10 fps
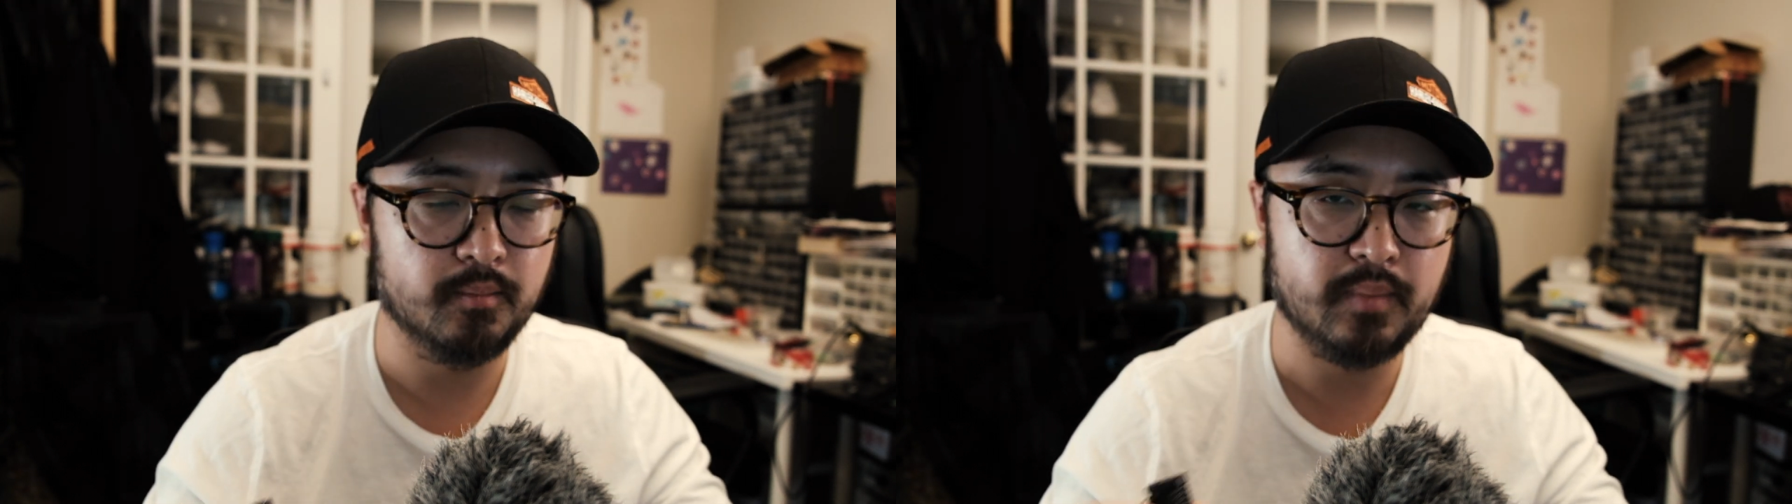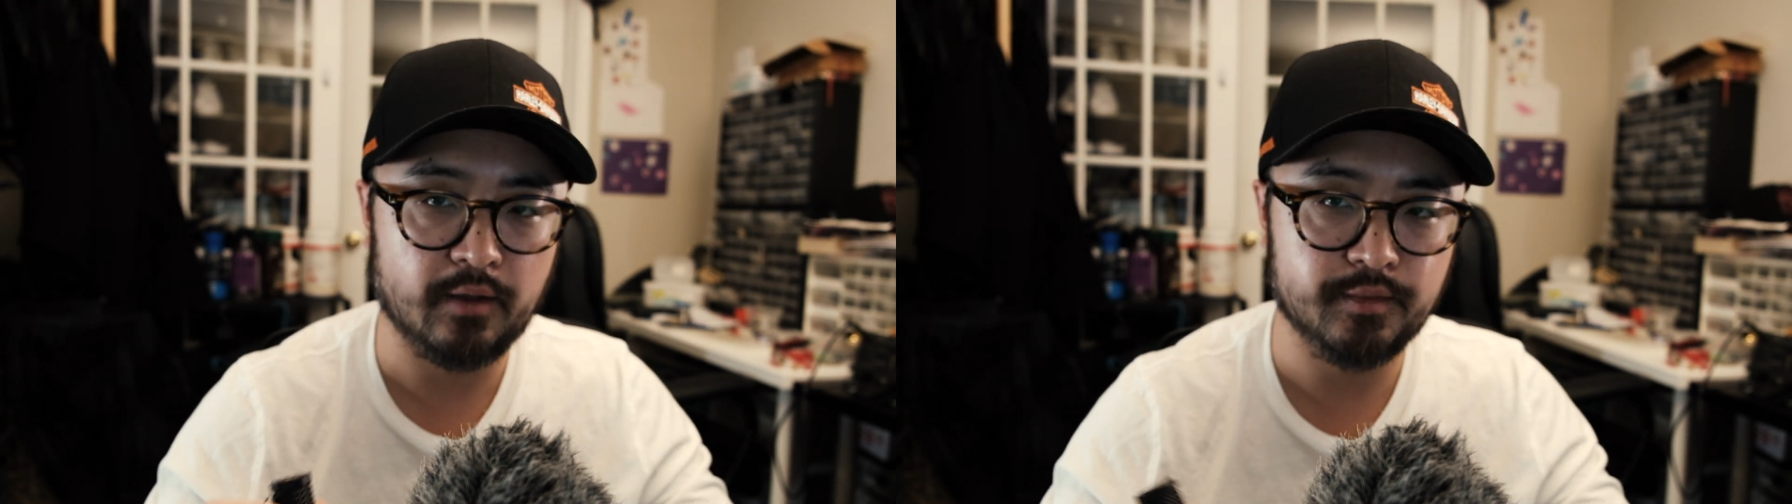
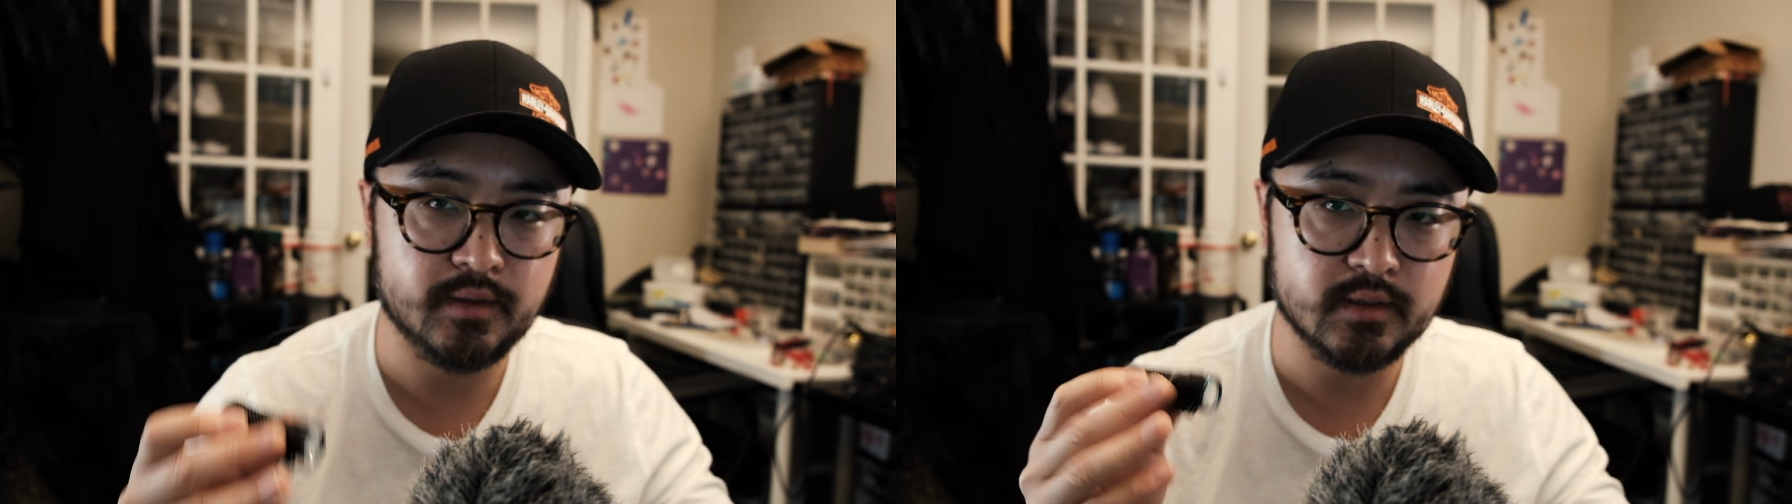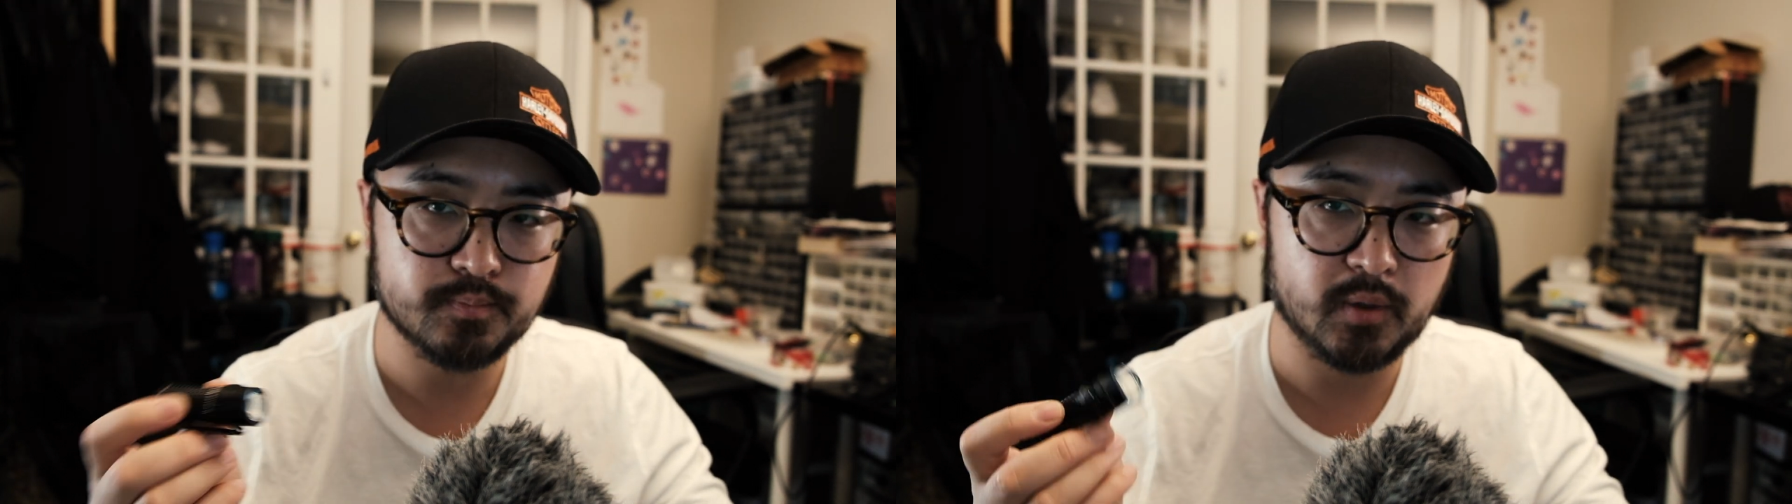about
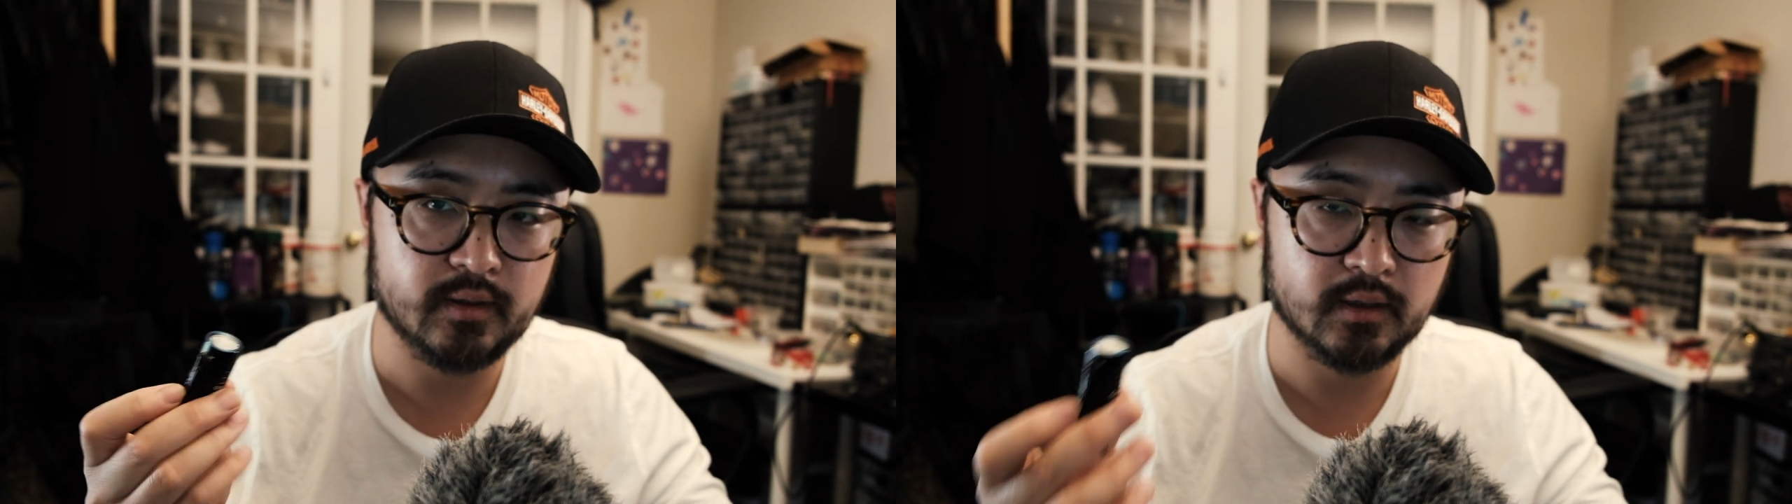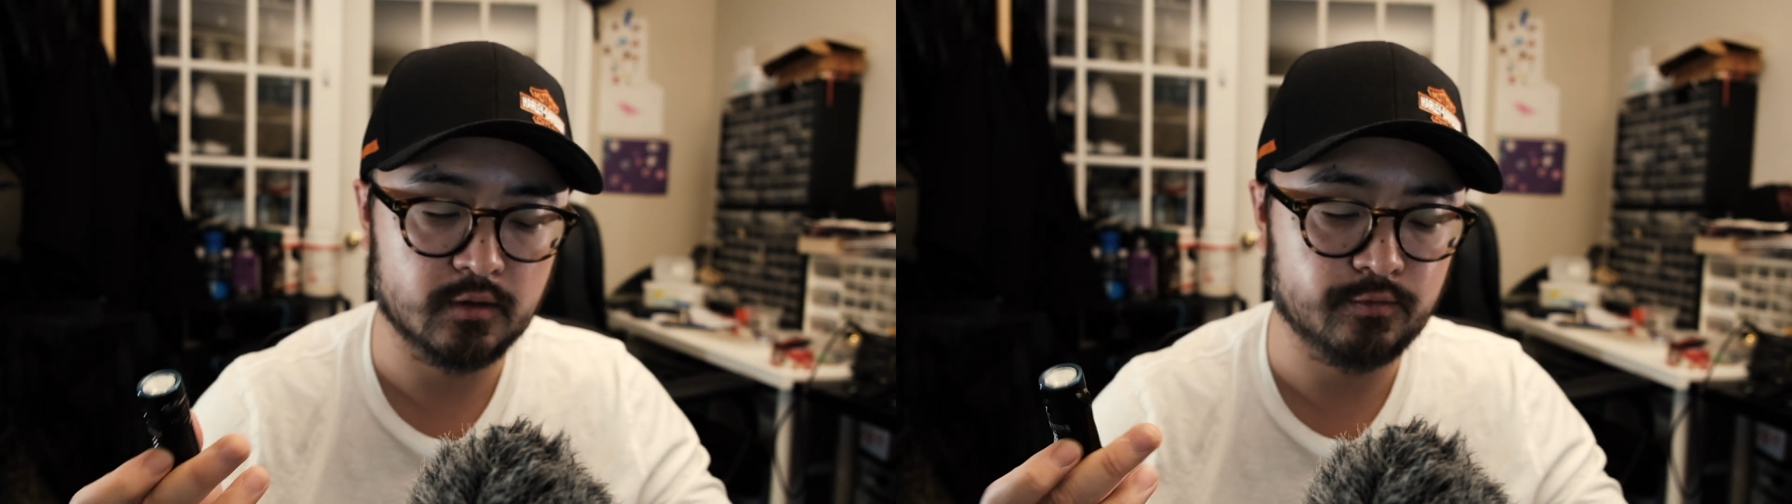this particular